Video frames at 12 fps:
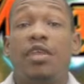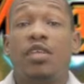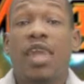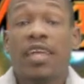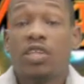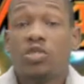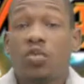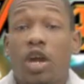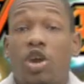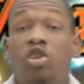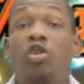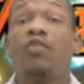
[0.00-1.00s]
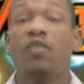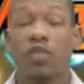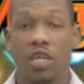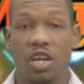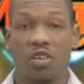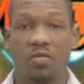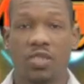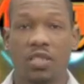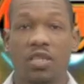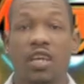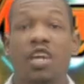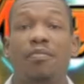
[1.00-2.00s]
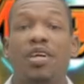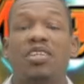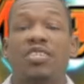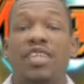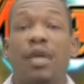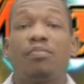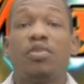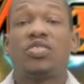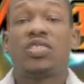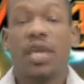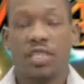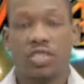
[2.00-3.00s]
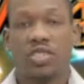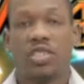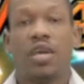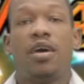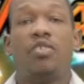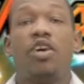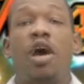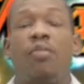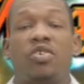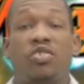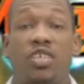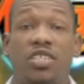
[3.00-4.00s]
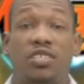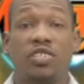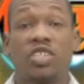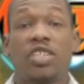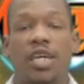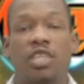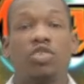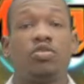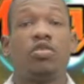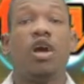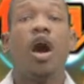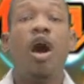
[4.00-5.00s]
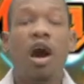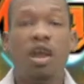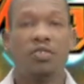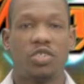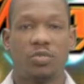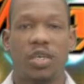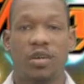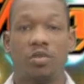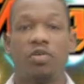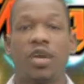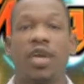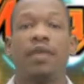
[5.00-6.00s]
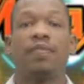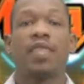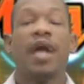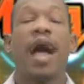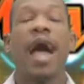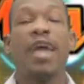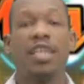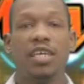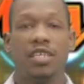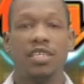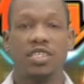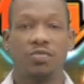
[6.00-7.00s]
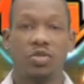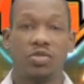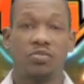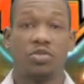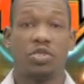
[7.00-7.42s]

that is where crowdfunding comes in, because that presents the opportunity to say to all of Jamaica, okay, I need this amount of